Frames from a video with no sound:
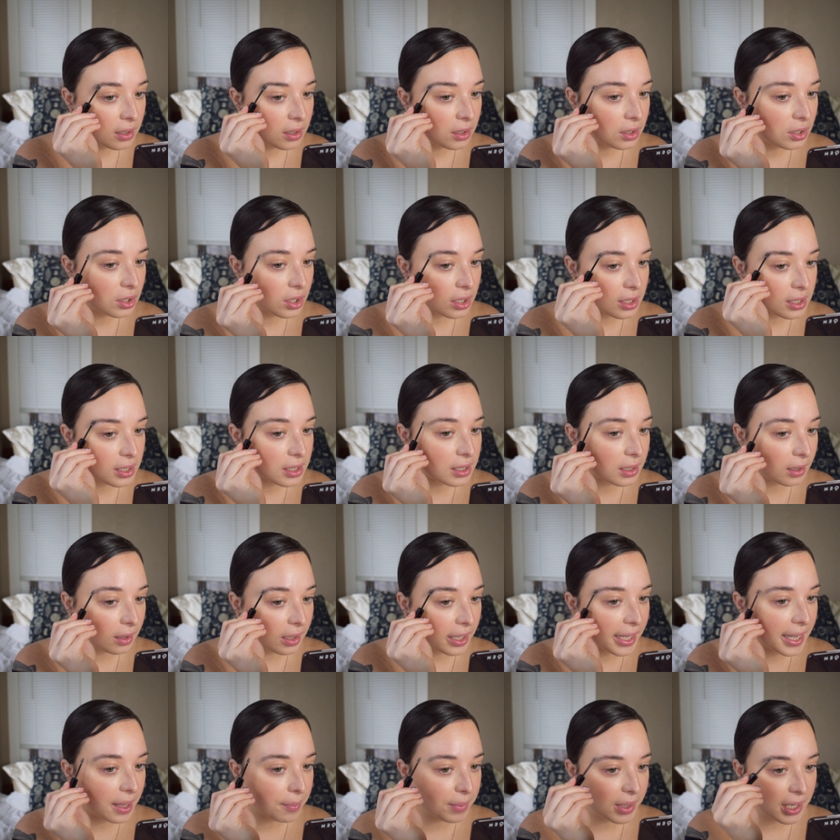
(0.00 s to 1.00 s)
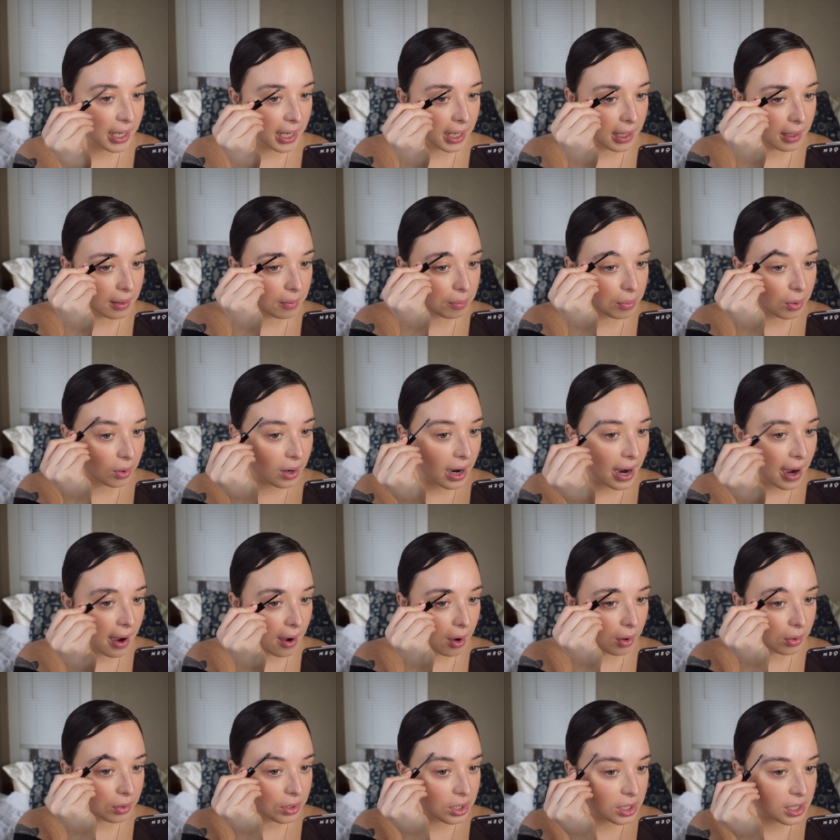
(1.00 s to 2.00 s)
just laminated
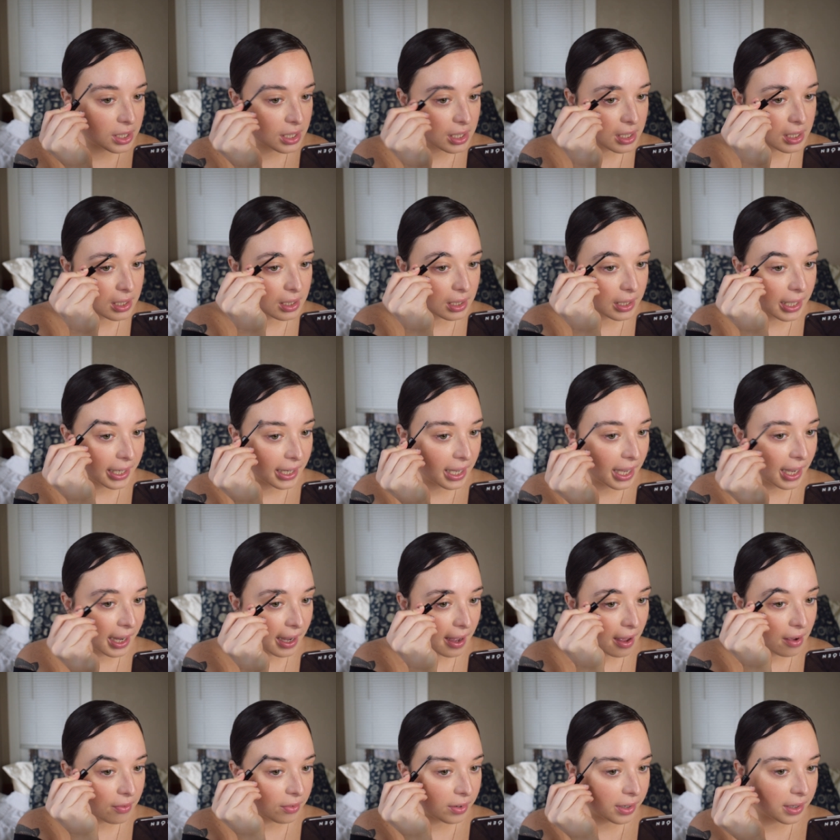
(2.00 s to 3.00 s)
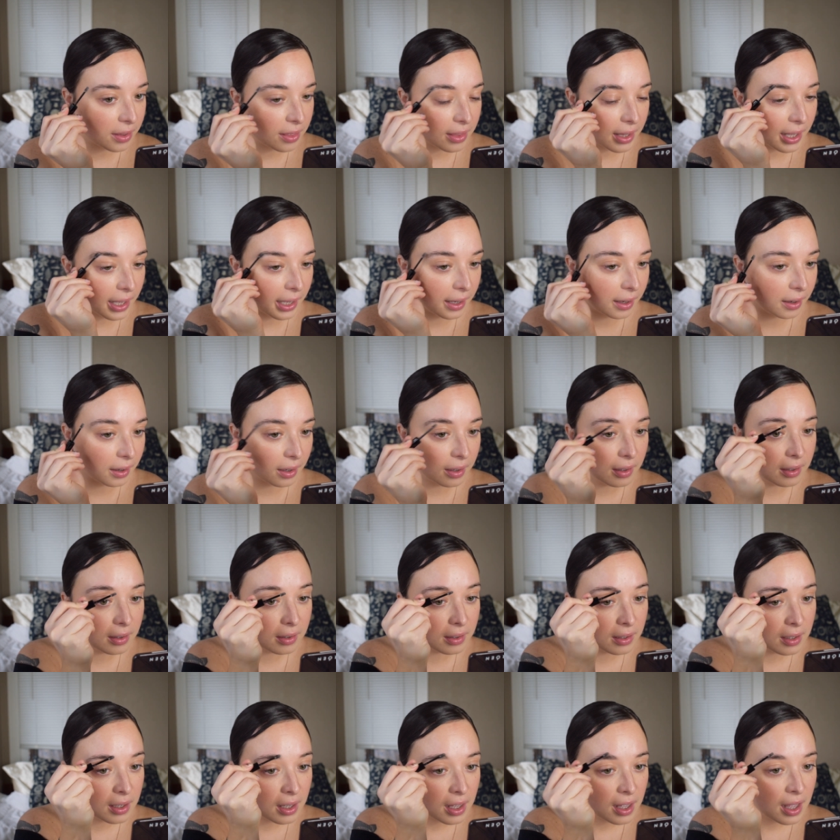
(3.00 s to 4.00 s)
brow, just slicking everything.
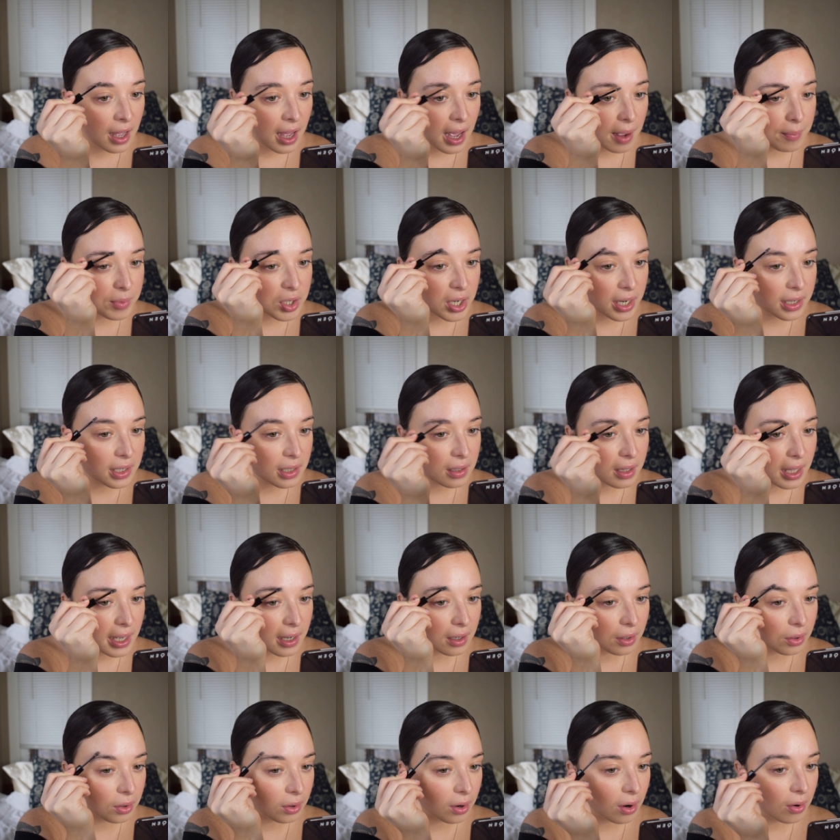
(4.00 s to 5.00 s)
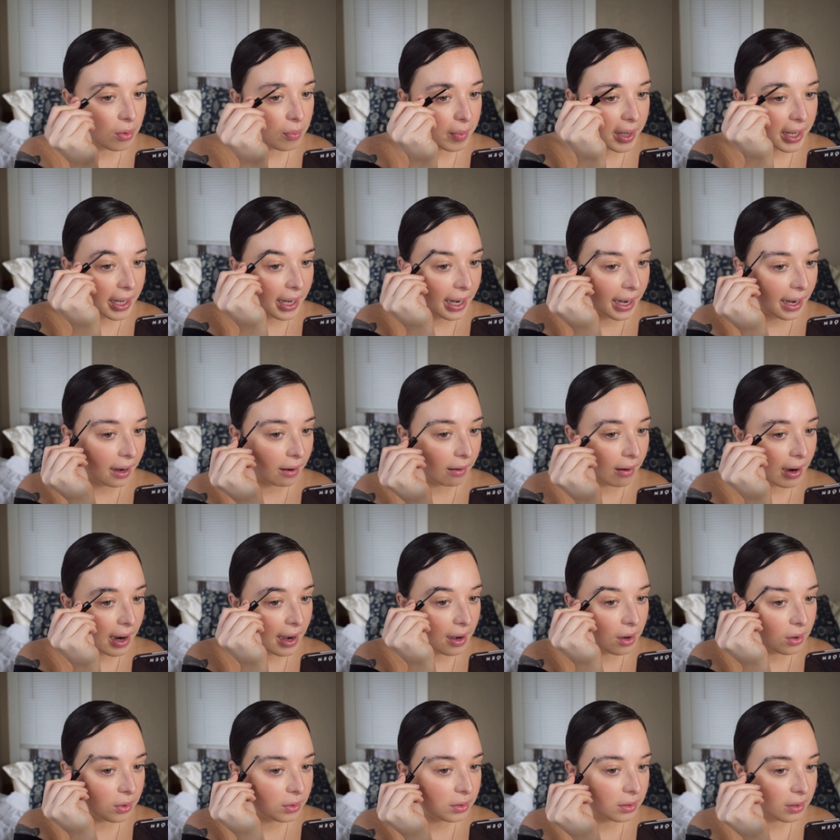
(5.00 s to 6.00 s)
I'm trying to like grow my hair
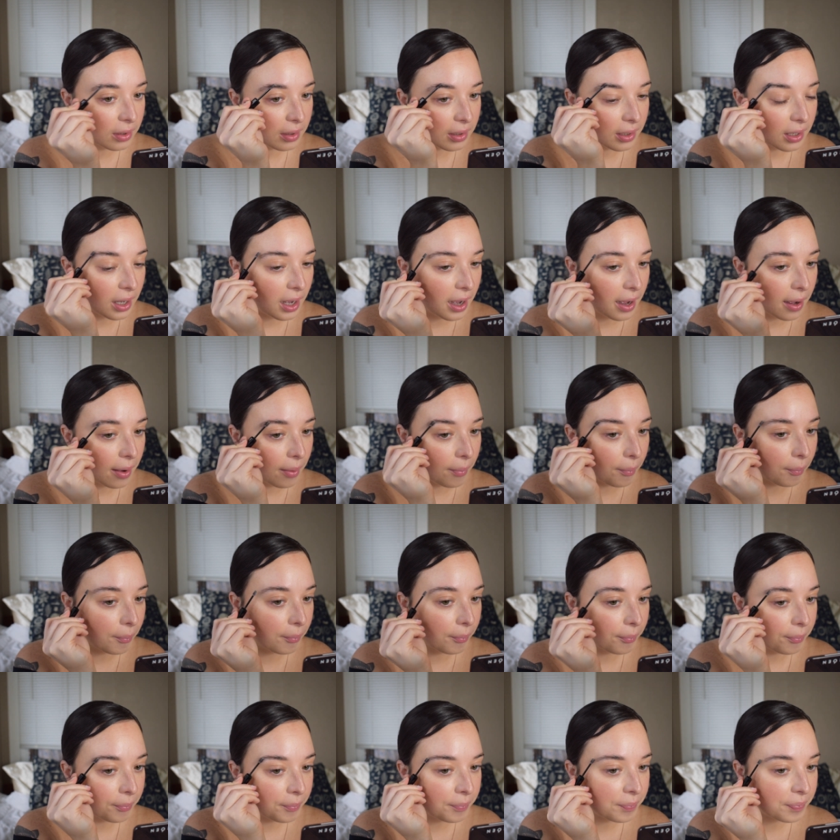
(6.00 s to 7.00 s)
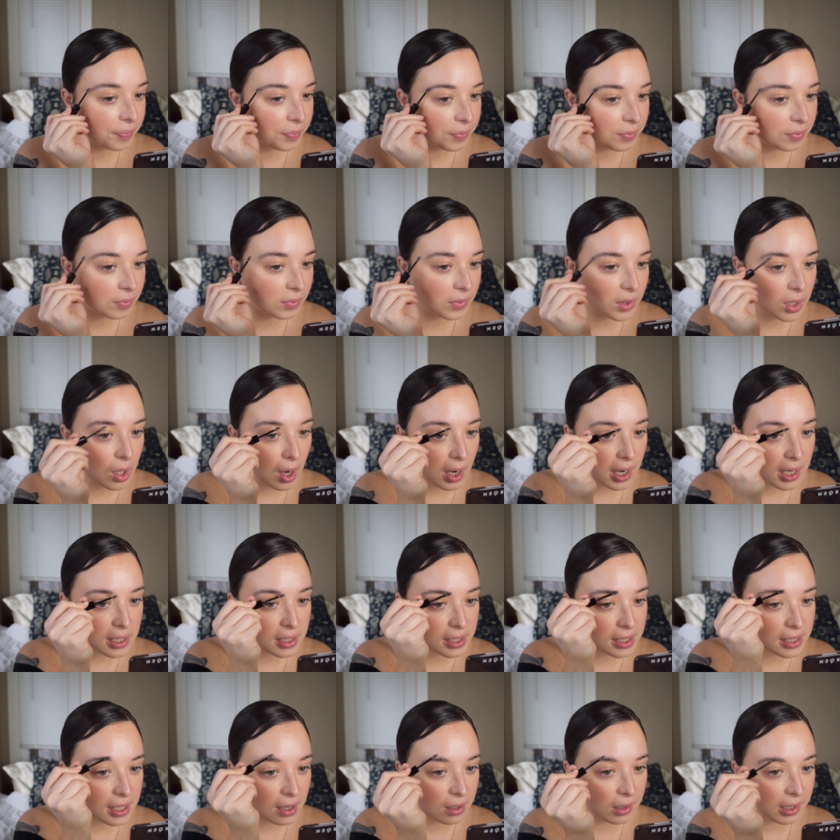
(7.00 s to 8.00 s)
out. Um, not
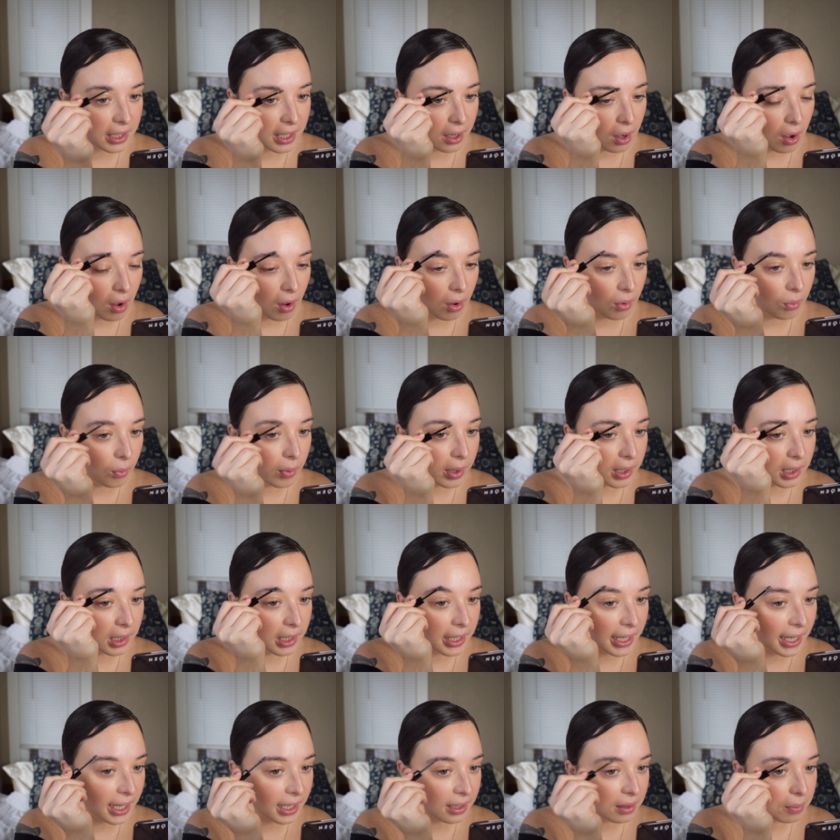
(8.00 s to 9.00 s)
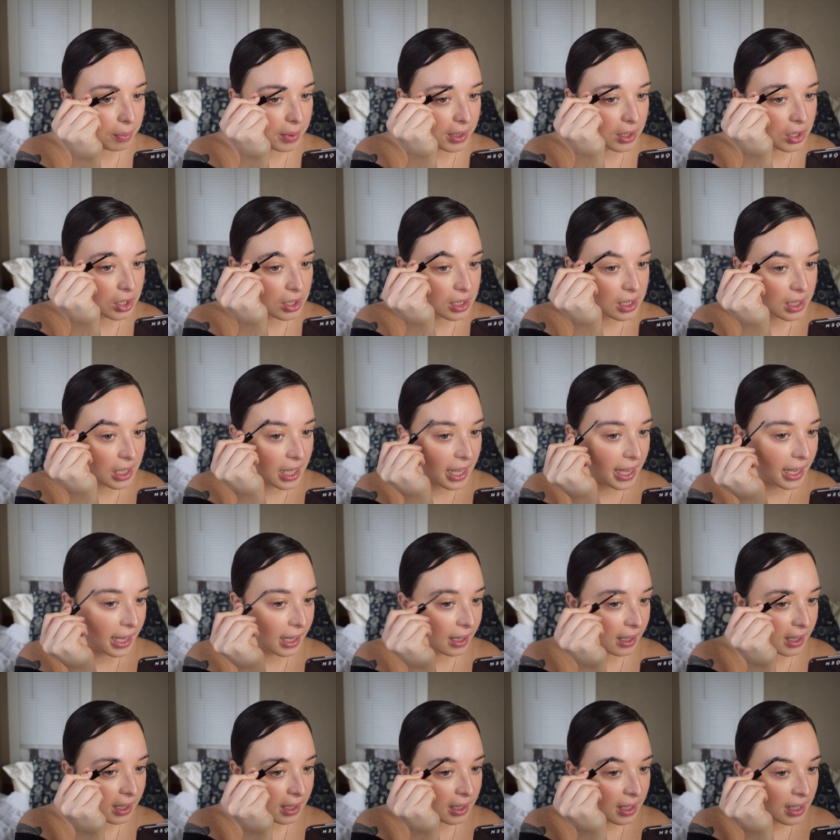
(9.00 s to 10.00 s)
necessarily all one length, but just
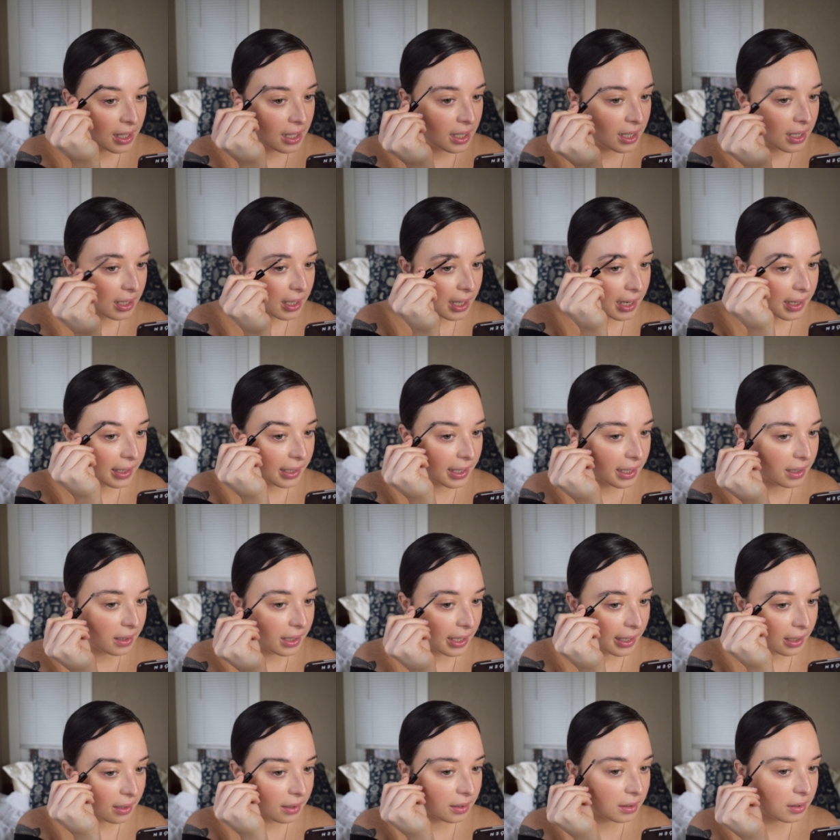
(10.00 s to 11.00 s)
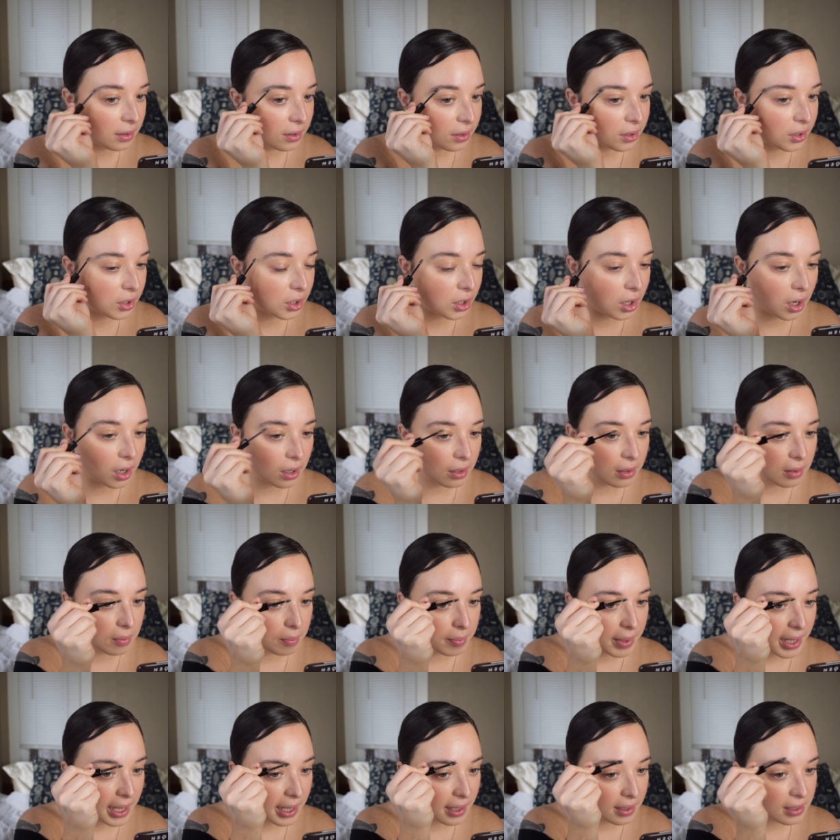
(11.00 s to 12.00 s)
like kind of get like curtain
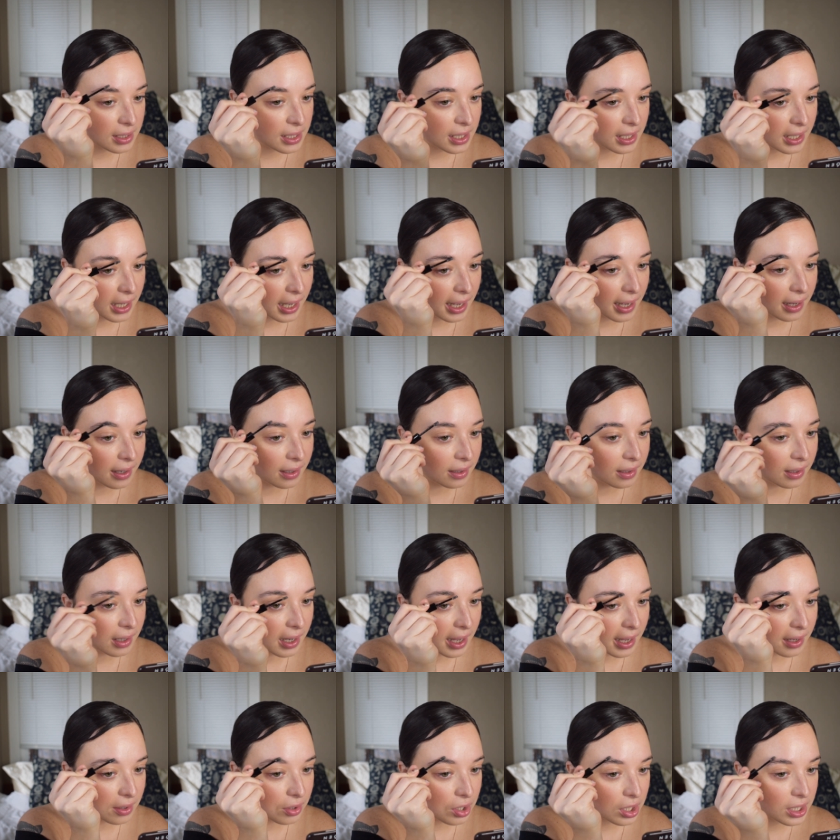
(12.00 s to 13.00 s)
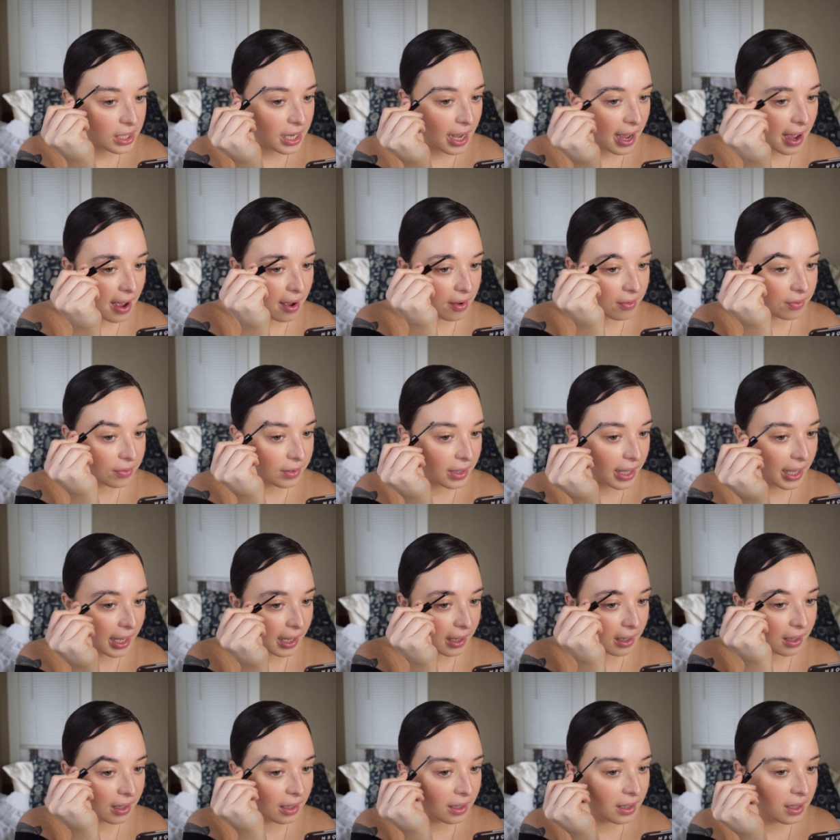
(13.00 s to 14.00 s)
bangs again and just have
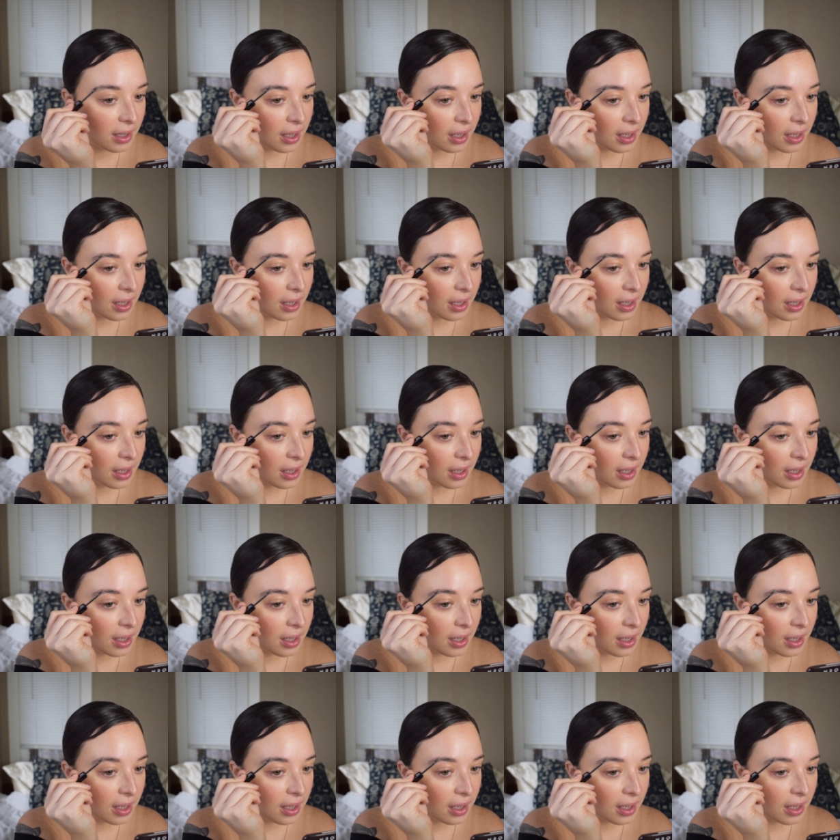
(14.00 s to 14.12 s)
like